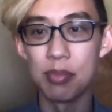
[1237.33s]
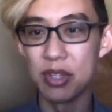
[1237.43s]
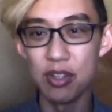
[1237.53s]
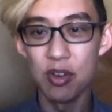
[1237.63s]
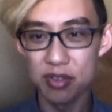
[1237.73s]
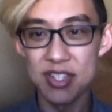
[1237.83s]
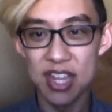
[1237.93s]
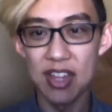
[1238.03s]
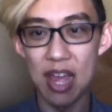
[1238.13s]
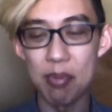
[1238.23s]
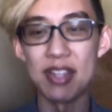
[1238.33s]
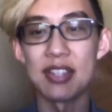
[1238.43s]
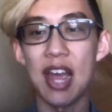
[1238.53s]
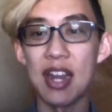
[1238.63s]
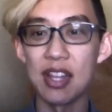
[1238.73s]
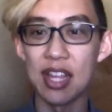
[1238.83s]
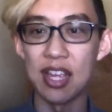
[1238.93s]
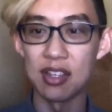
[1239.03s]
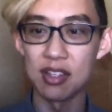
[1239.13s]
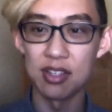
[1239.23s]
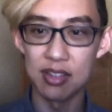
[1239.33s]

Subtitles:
But you don't say that, but it's kind of like,